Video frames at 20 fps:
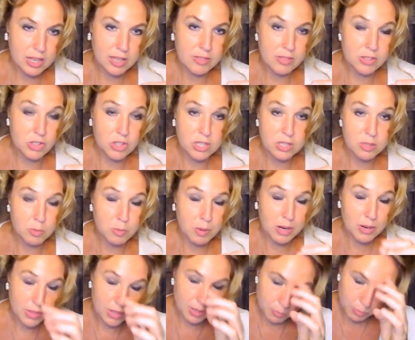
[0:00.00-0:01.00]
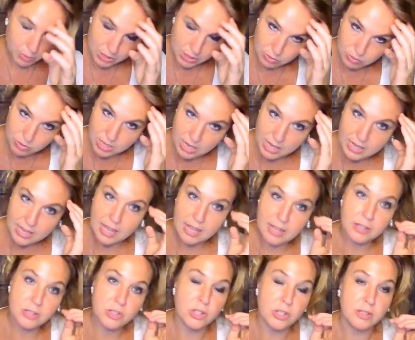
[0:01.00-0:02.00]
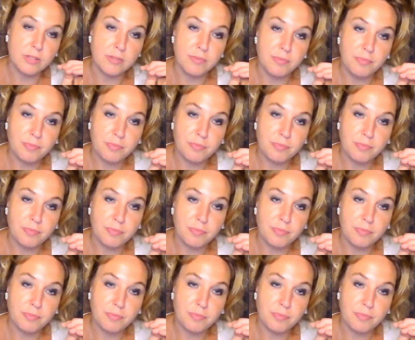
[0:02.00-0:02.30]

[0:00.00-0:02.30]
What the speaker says: And then she's aware that when you take action,